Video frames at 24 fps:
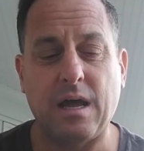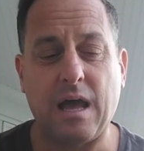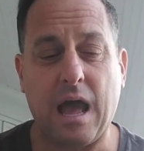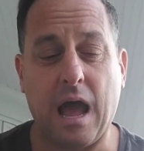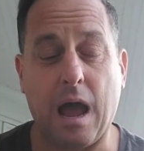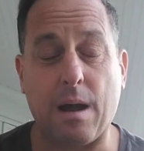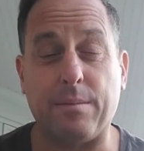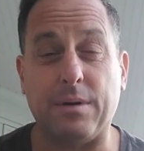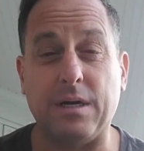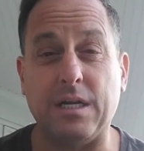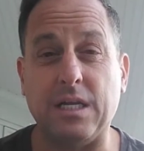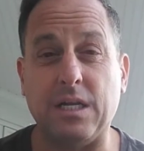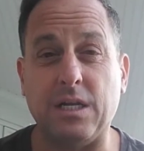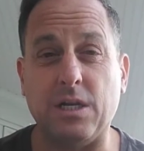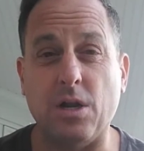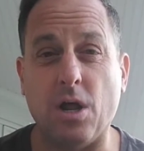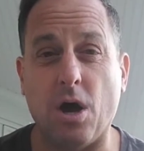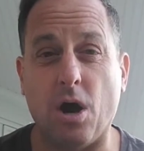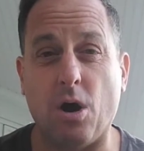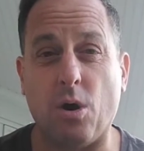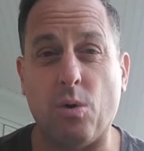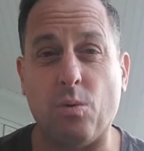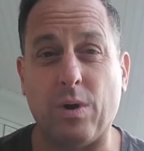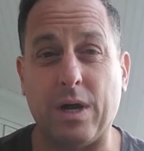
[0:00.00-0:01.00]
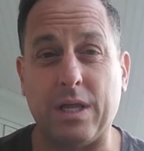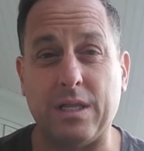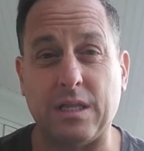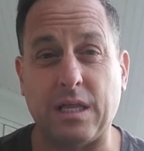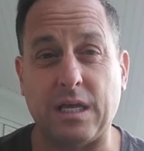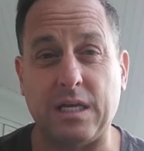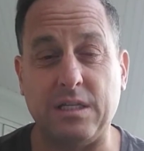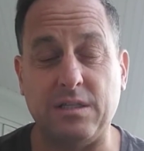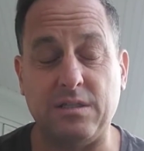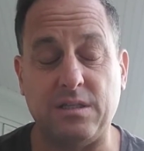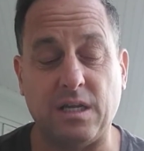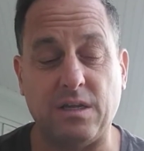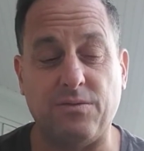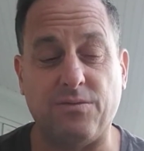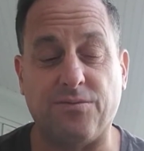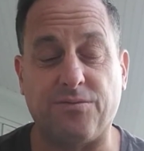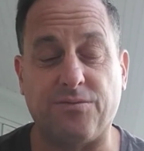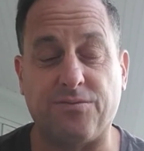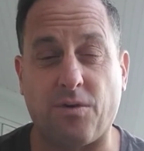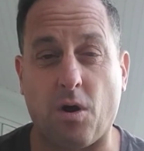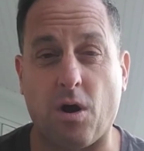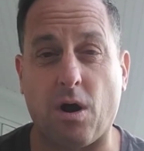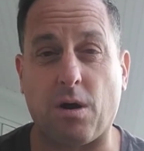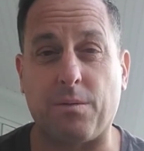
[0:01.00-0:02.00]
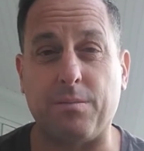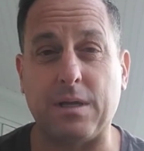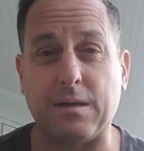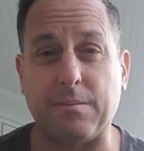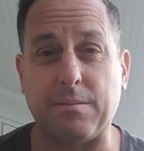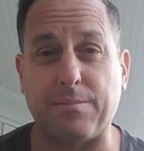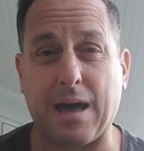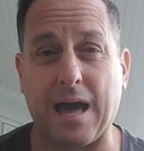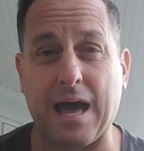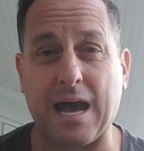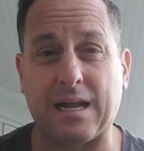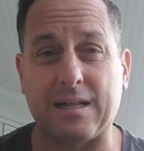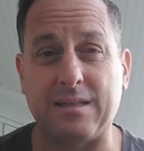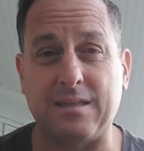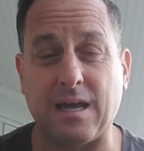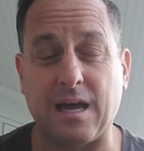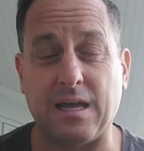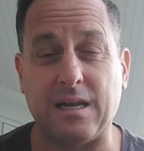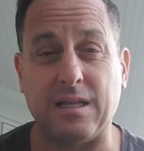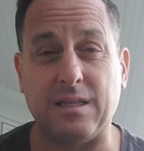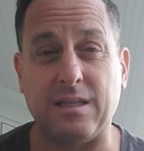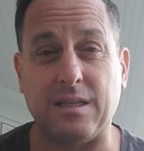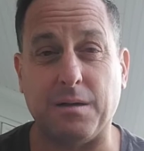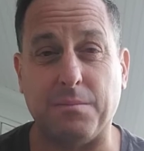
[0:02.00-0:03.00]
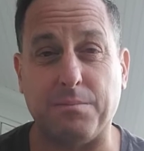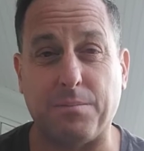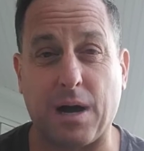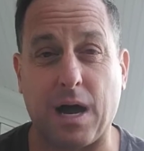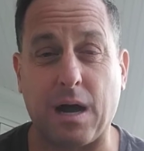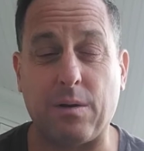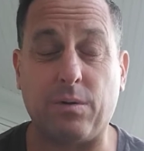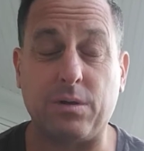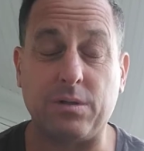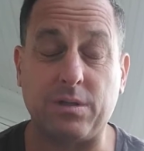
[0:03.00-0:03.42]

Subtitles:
How many know when they did farming back then in the Bible?